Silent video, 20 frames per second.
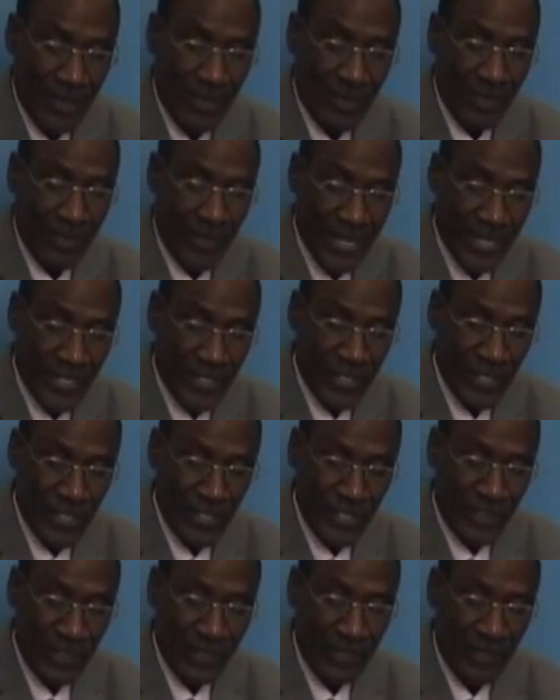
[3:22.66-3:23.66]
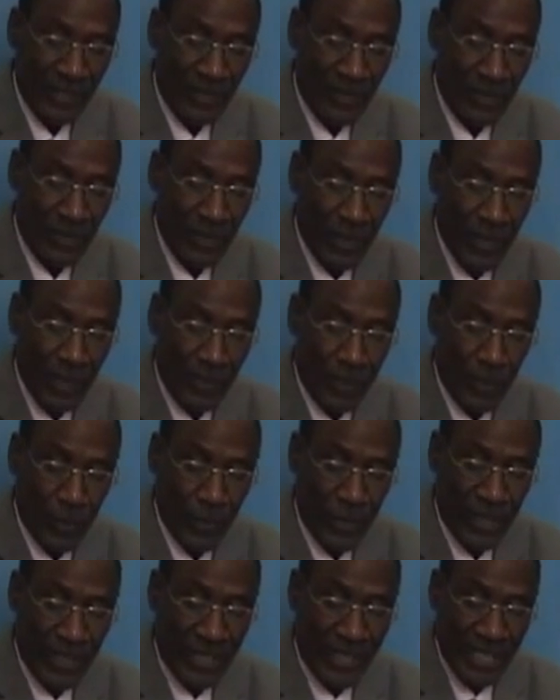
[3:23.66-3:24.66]
relating to the
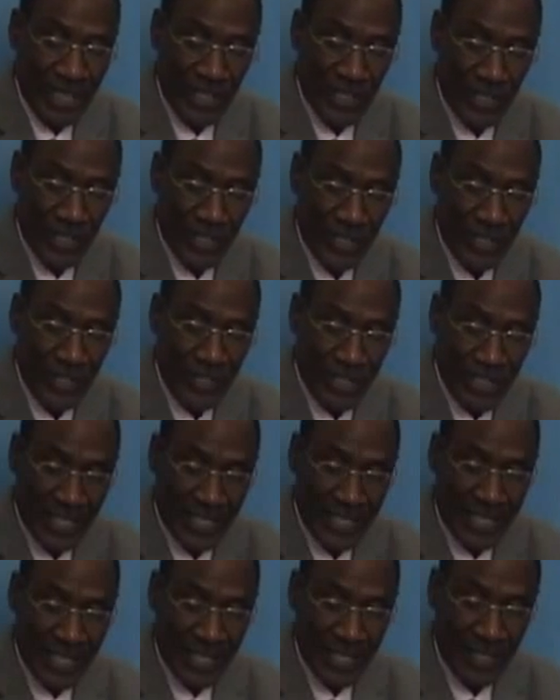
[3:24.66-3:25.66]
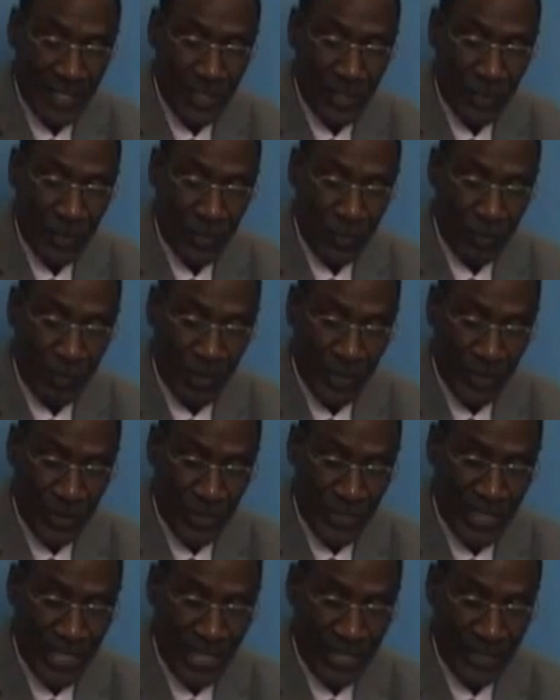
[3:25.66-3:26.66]
protection status of
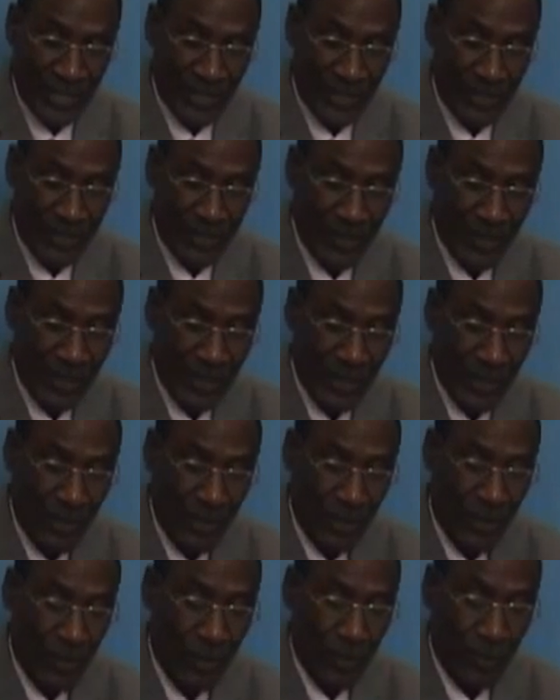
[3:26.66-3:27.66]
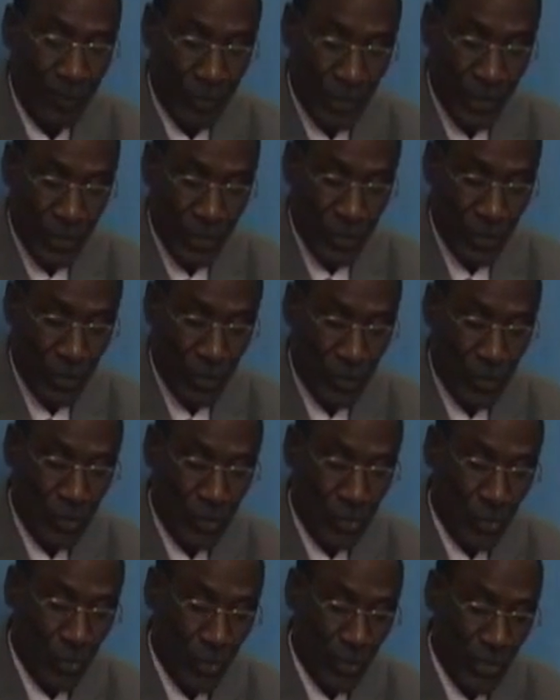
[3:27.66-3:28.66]
Barotseland prior
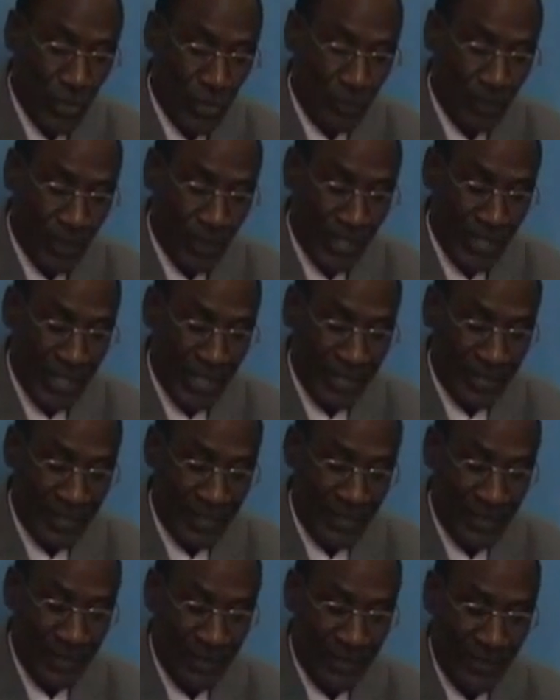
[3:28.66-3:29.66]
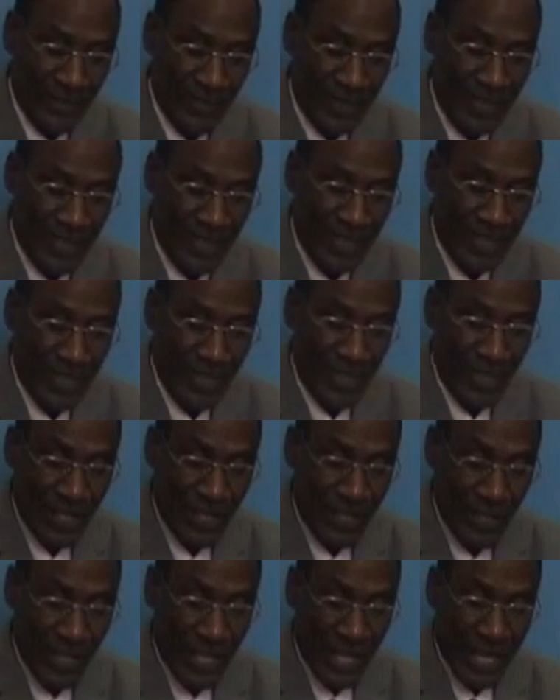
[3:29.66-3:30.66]
to independence.
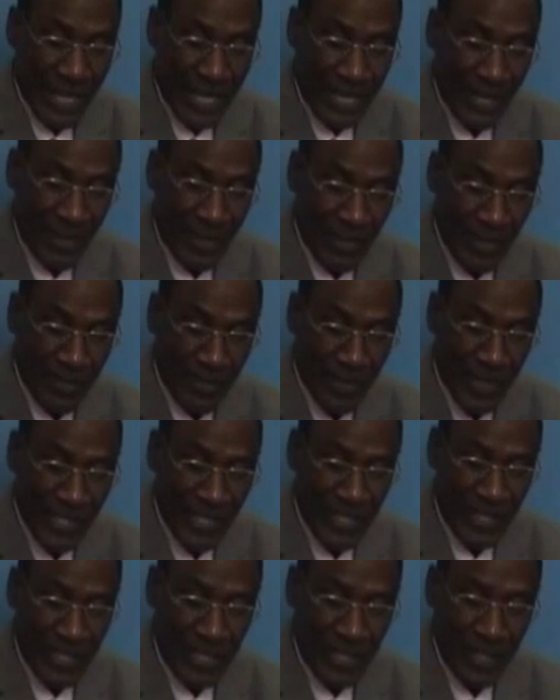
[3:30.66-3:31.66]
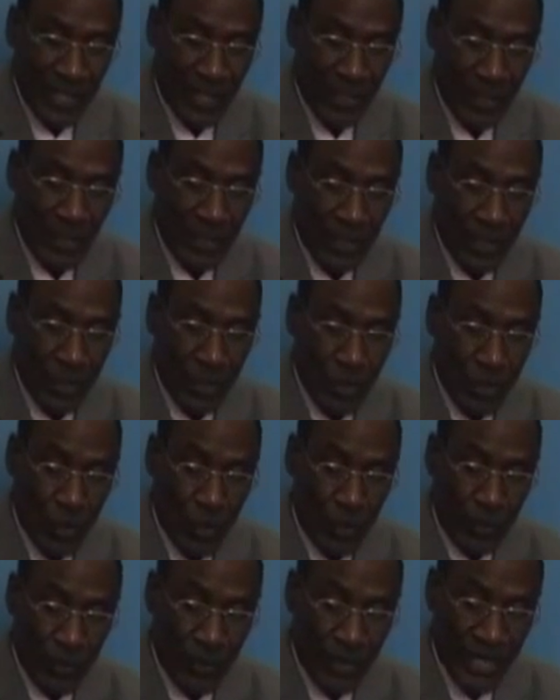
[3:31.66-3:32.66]
The agreement
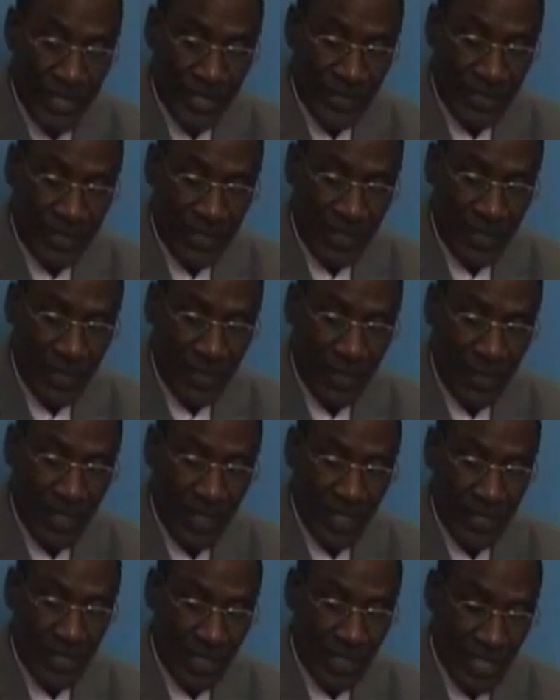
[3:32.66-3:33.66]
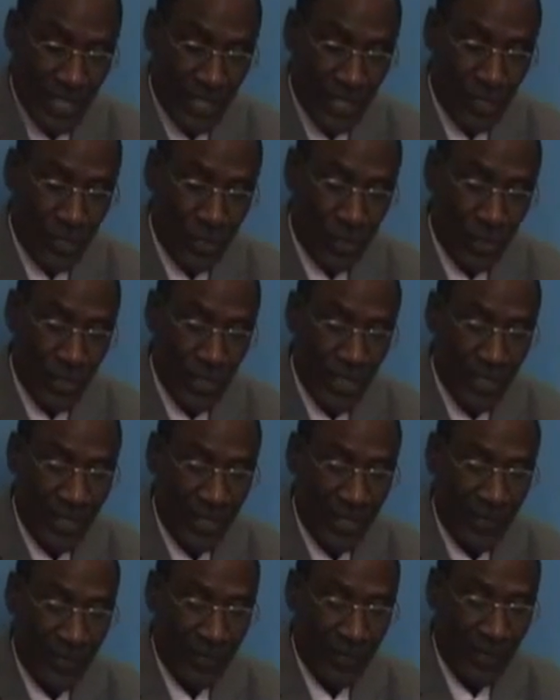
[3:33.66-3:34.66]
incorporates the
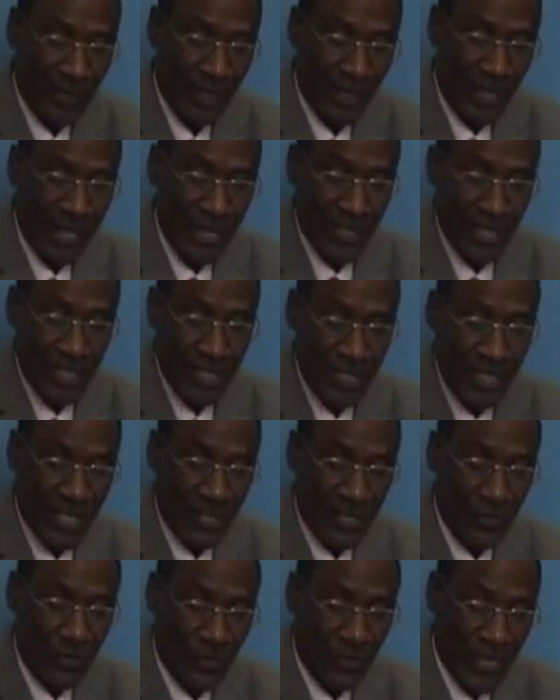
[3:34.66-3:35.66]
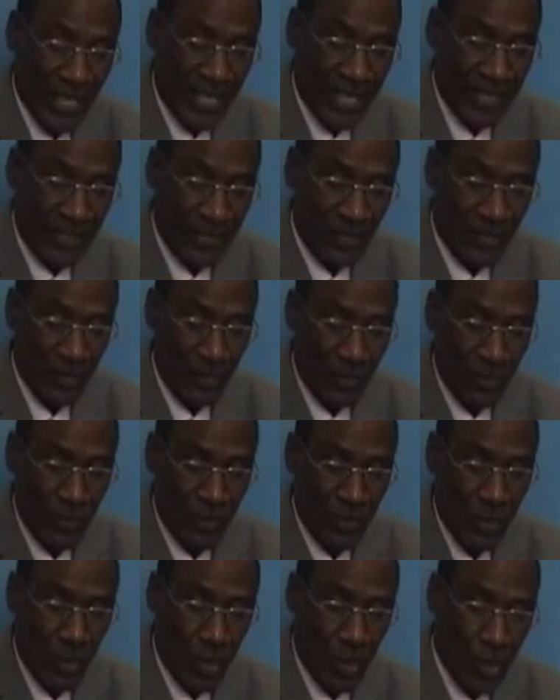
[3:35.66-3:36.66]
territory and transfers
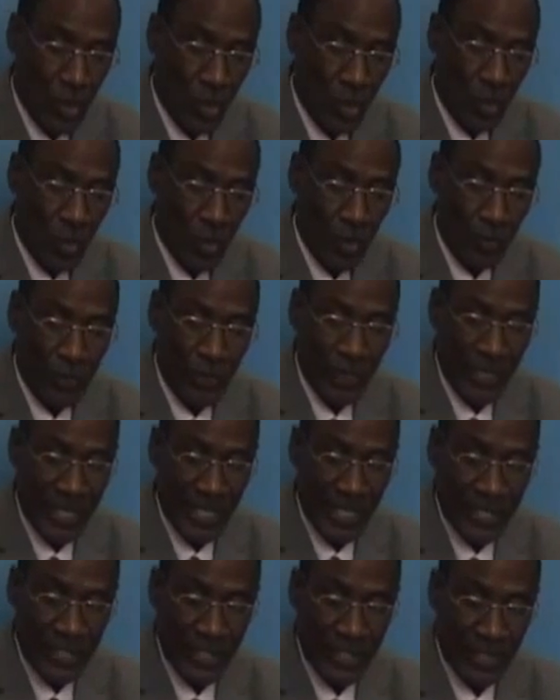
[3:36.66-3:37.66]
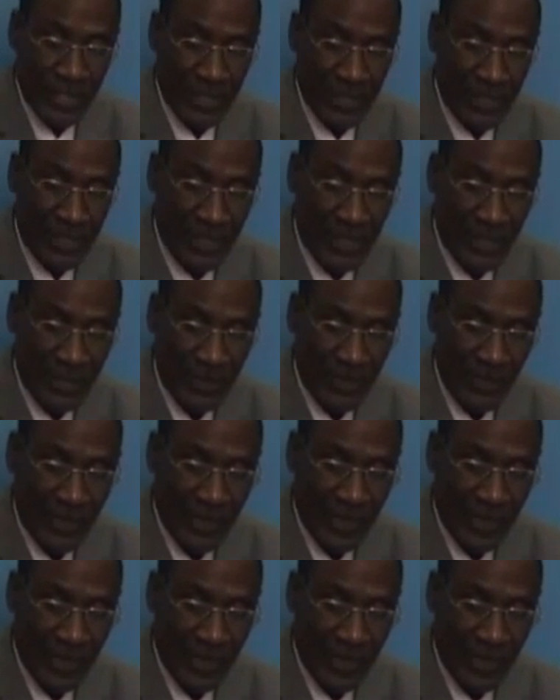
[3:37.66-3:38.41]
all obligations